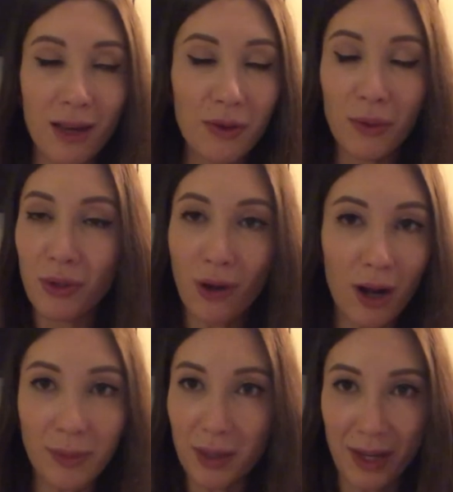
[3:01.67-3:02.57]
I love it when
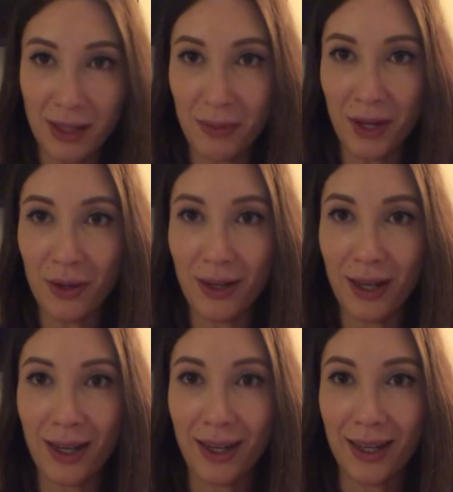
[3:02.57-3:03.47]
you compliment me.
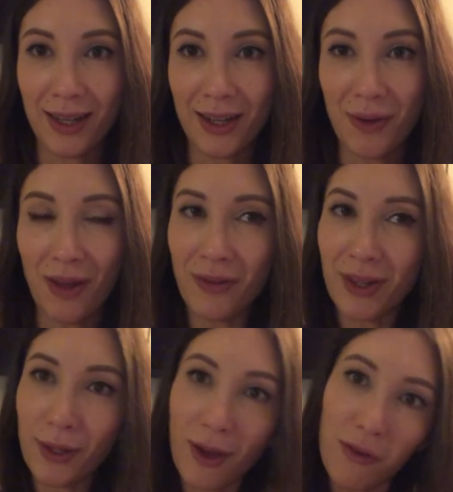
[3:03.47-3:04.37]
You know, I
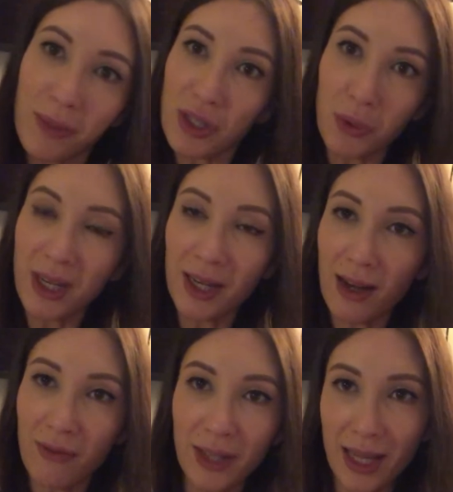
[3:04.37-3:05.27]
feel like you haven't been doing
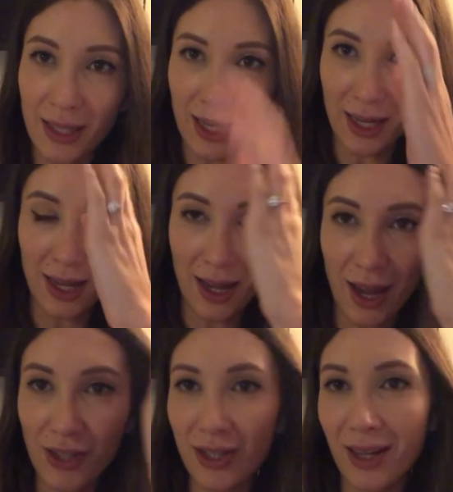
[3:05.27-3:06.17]
it enough lately.
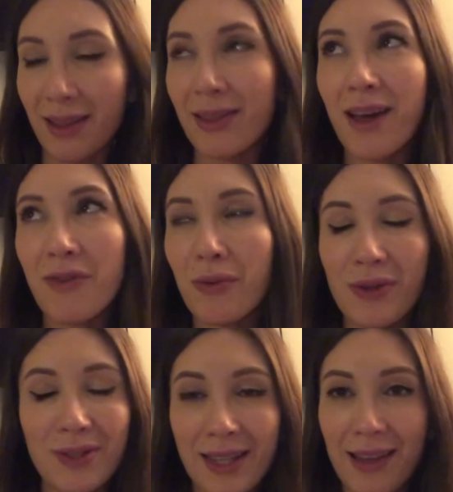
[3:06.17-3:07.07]
I just I love
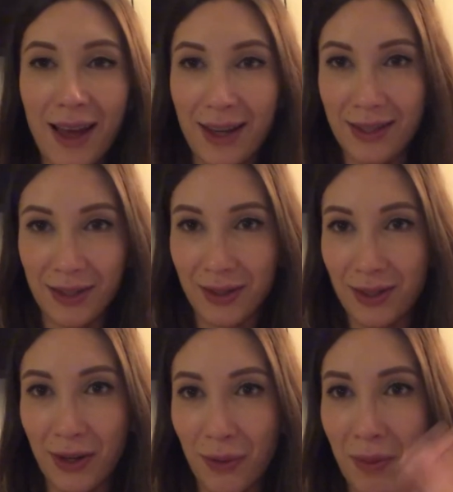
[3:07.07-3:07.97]
it when you say
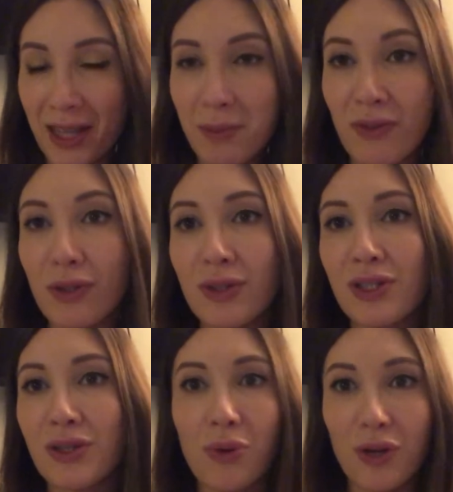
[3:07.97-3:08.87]
that. You know, it makes me
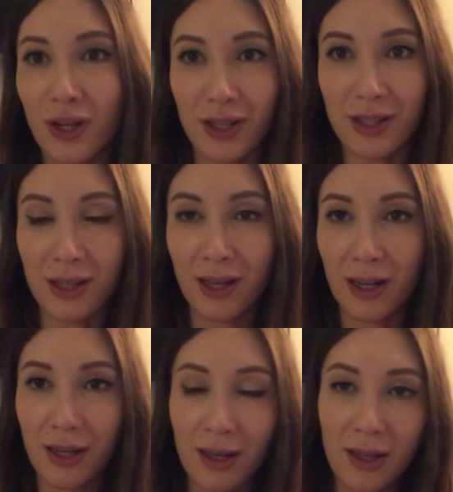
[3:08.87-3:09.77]
feel so good
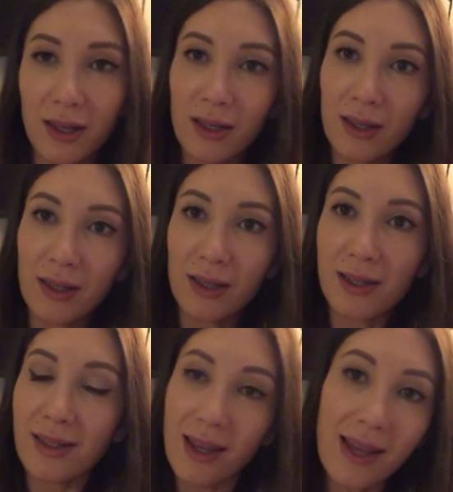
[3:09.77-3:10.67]

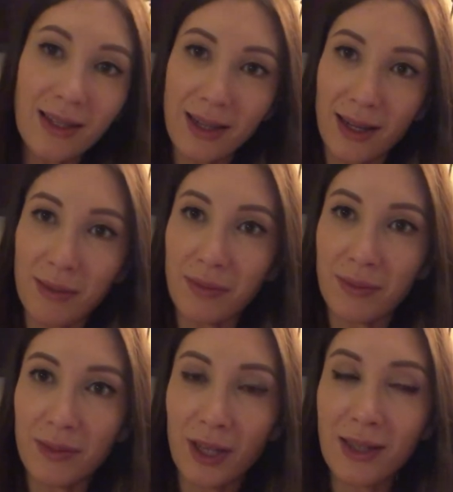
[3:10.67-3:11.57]
say that to
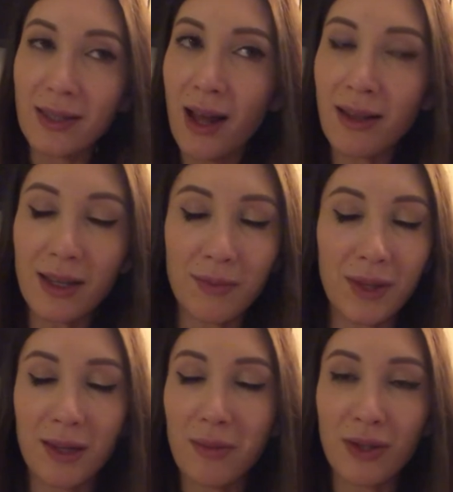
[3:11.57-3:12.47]
him. Okay, tell
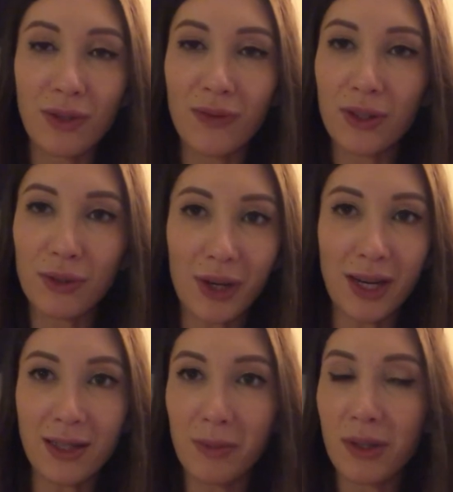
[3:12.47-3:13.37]
him that it makes you feel
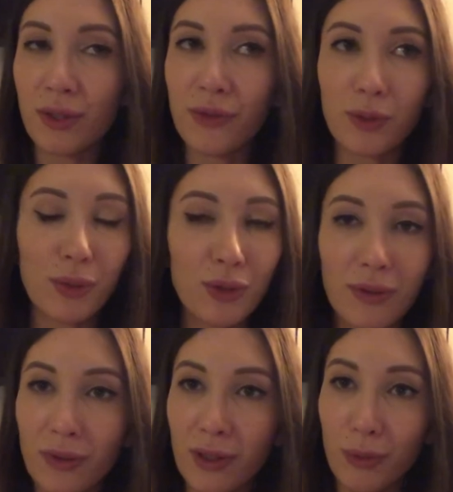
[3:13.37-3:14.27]
great, it makes you feel
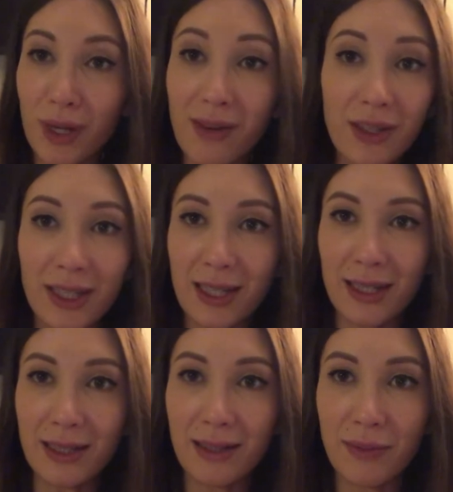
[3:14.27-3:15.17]
beautiful, whatever
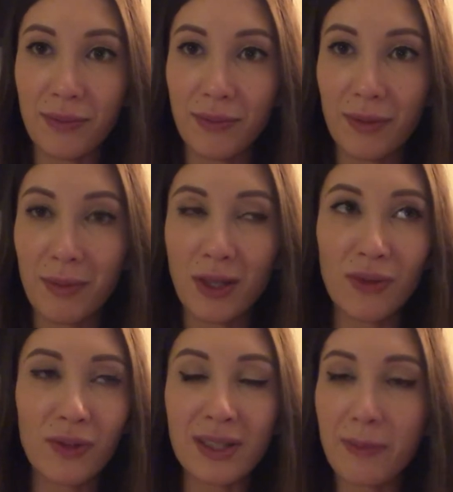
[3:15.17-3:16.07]
it is, it
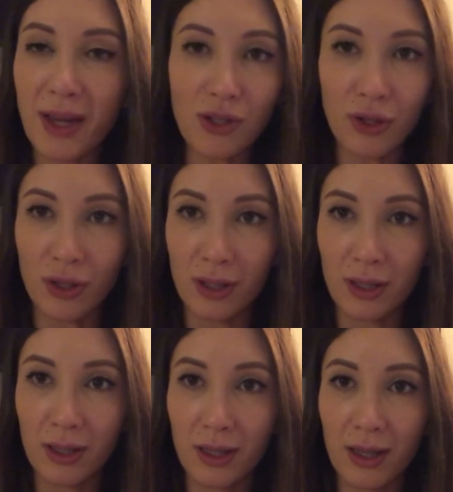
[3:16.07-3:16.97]
makes you feel
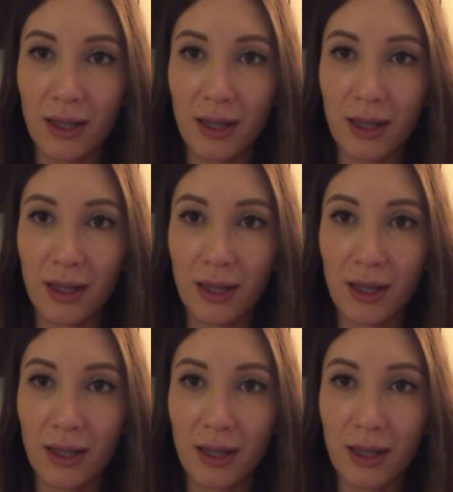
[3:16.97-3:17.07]
special.